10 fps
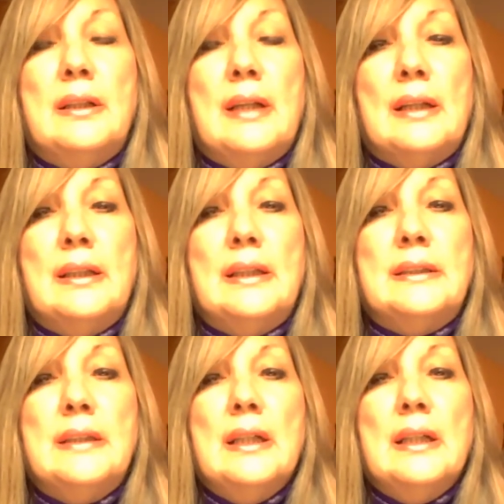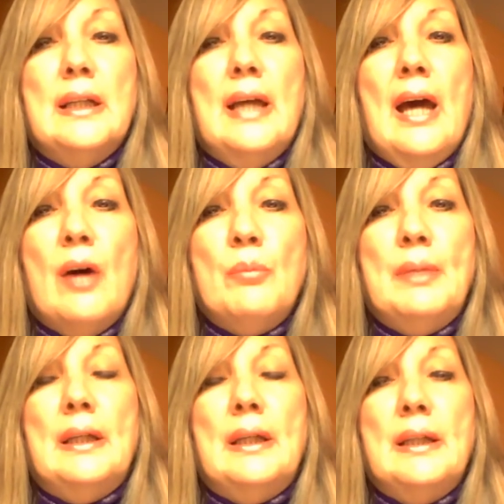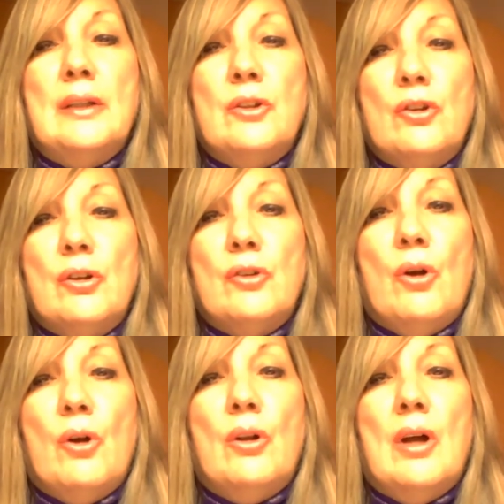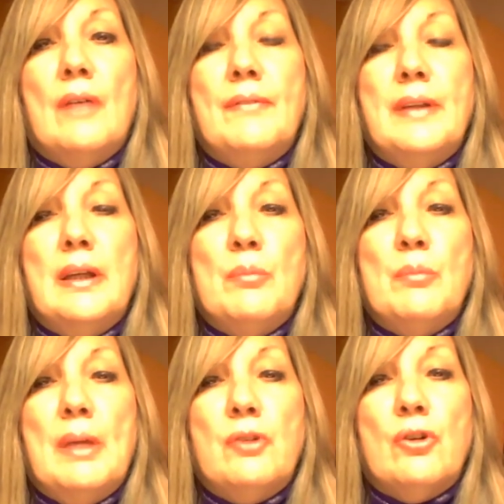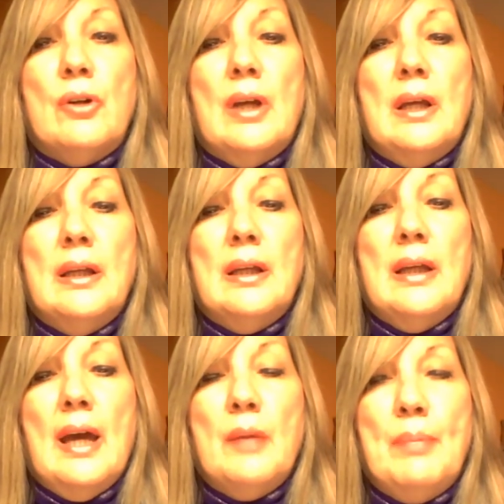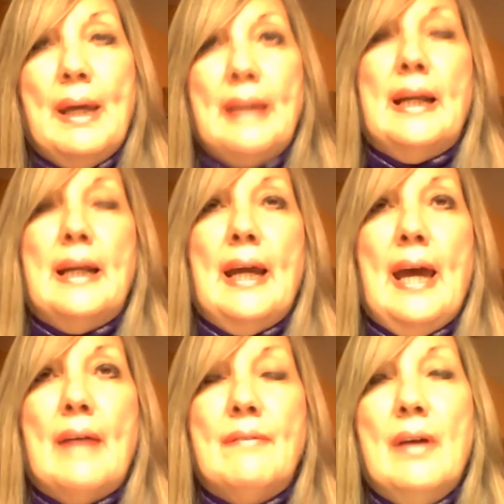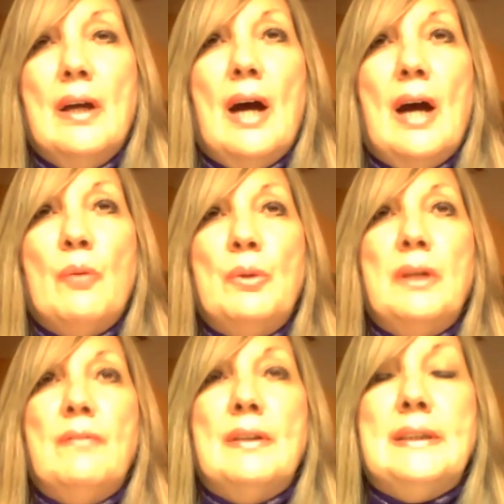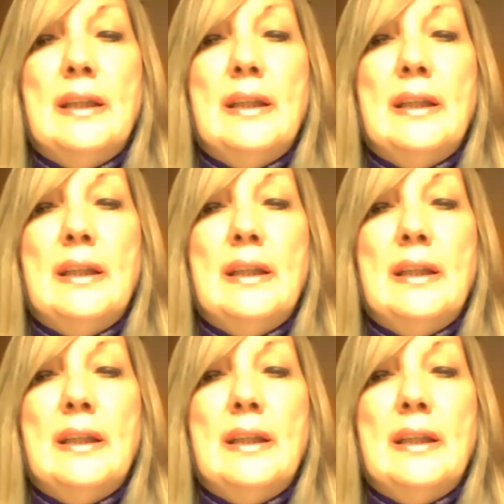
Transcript: techniques helped me get to control of the major head pain that I have. I wouldn't even say